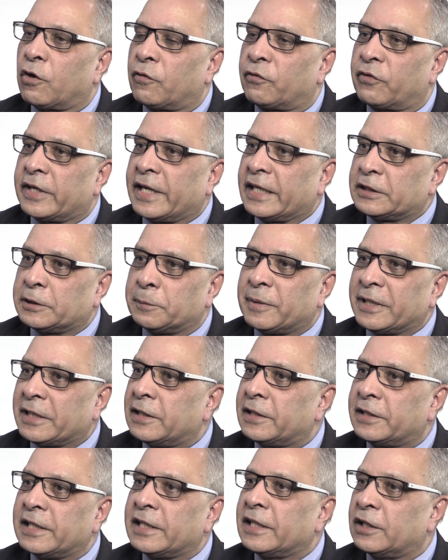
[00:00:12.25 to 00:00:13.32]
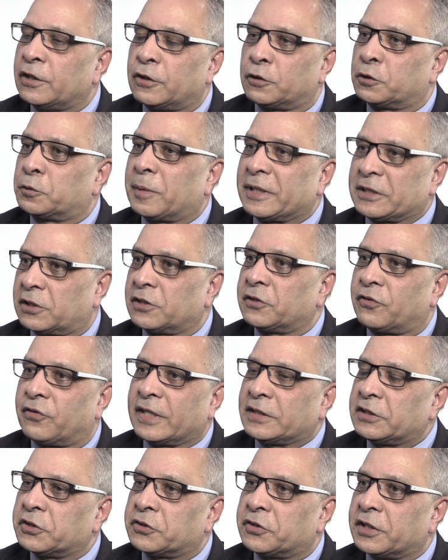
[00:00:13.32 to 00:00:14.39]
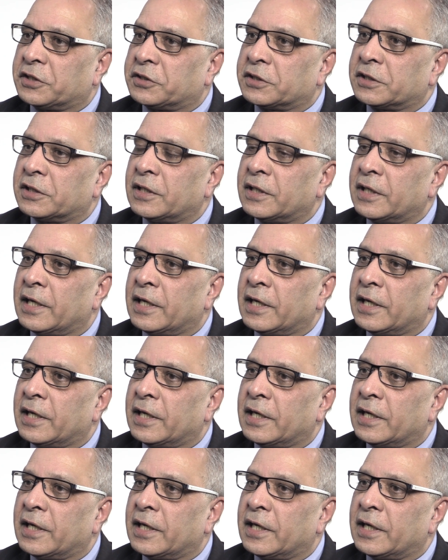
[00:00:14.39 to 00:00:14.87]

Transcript: of Eligibility into Specialist Registration,